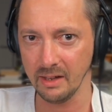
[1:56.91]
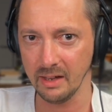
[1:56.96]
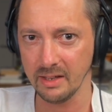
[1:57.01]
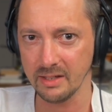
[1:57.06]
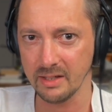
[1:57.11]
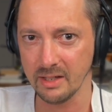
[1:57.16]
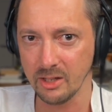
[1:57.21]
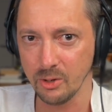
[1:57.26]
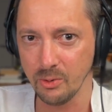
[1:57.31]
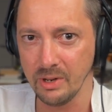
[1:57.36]

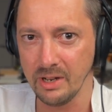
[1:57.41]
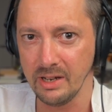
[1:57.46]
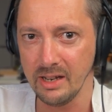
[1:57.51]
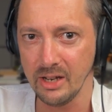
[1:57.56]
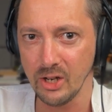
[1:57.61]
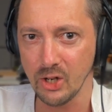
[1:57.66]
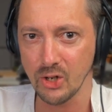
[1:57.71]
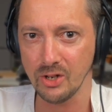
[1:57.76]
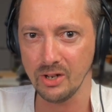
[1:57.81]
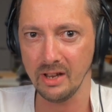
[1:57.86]
isn't to
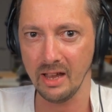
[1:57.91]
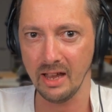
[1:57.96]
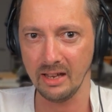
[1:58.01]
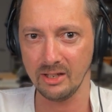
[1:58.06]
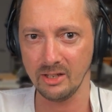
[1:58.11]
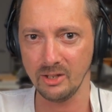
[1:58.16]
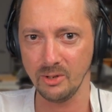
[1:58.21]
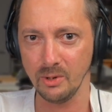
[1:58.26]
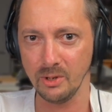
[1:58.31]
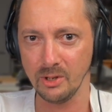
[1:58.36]

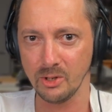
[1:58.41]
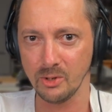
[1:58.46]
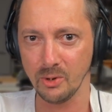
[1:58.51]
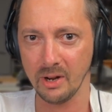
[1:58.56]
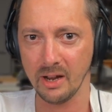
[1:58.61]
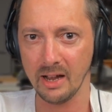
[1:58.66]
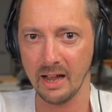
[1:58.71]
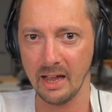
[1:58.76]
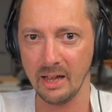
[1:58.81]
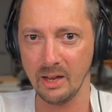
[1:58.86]
initiate you into
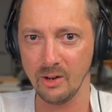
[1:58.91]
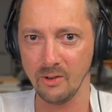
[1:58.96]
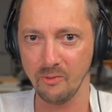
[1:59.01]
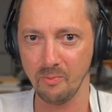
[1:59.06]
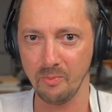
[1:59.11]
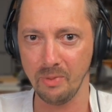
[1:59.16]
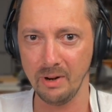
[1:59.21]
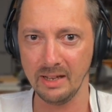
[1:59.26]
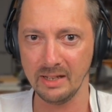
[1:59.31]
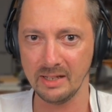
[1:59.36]
kind of
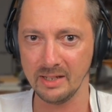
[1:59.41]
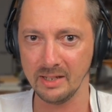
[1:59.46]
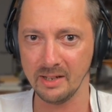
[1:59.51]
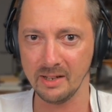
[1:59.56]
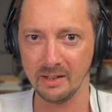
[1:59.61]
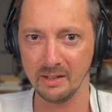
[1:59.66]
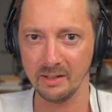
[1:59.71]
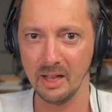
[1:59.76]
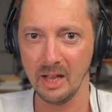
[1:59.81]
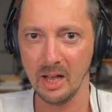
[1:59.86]

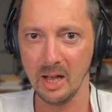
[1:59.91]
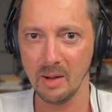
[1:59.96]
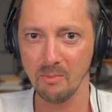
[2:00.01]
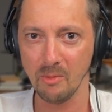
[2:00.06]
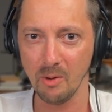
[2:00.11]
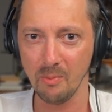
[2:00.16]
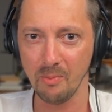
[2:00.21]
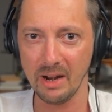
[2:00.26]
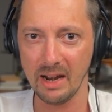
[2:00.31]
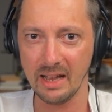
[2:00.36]
political
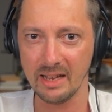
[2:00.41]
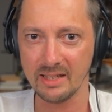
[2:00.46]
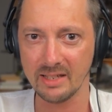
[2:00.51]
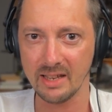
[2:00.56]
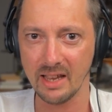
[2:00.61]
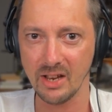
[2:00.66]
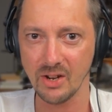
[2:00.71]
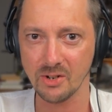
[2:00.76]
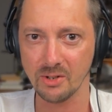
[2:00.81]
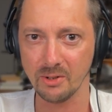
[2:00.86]

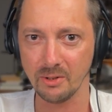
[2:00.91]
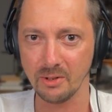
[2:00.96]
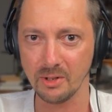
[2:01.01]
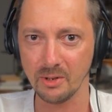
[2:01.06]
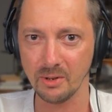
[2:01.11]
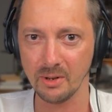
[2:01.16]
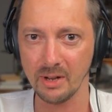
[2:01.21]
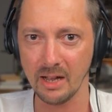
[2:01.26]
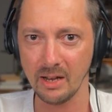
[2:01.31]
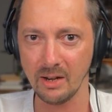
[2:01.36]
mobilization, into
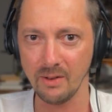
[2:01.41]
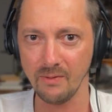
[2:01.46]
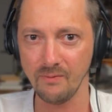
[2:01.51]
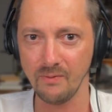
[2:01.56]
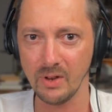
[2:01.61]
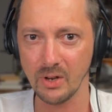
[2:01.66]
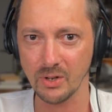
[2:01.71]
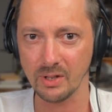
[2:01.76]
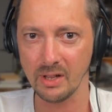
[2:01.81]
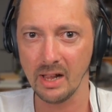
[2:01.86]
kind of
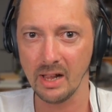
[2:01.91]
vision.